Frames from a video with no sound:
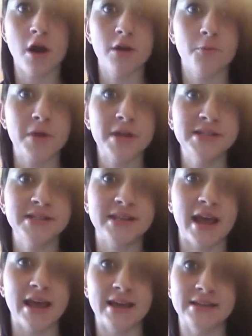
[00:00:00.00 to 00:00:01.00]
not
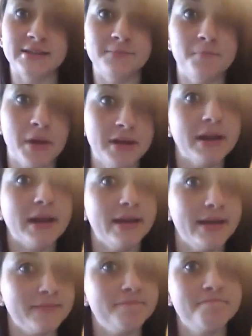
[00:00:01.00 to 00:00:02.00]
Wednesday, it's
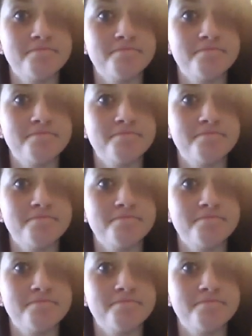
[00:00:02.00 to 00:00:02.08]
Monday.